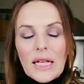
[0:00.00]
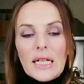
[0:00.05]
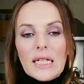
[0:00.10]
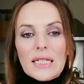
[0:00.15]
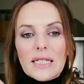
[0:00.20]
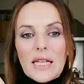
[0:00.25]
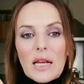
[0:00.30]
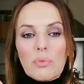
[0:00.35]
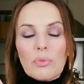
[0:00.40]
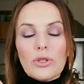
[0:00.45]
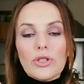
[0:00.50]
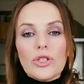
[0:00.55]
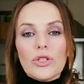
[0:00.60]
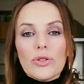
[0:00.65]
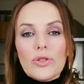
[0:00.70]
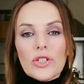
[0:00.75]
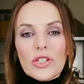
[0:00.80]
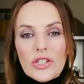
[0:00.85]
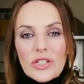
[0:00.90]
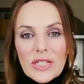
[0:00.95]
separate to
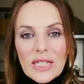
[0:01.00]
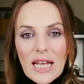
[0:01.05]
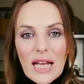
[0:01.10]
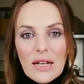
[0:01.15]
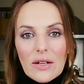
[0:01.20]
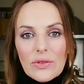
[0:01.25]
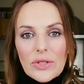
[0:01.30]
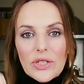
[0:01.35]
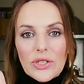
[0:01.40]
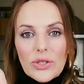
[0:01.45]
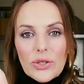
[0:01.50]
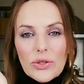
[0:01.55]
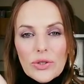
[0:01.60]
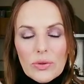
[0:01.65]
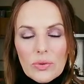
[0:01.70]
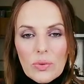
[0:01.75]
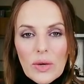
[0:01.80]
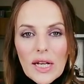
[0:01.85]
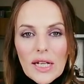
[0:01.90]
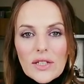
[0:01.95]
your salary, to your
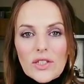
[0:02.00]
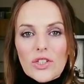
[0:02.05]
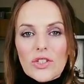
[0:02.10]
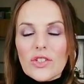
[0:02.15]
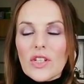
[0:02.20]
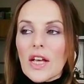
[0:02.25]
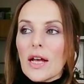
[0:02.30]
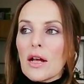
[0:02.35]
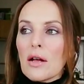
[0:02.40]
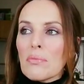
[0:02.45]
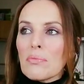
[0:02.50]
wages,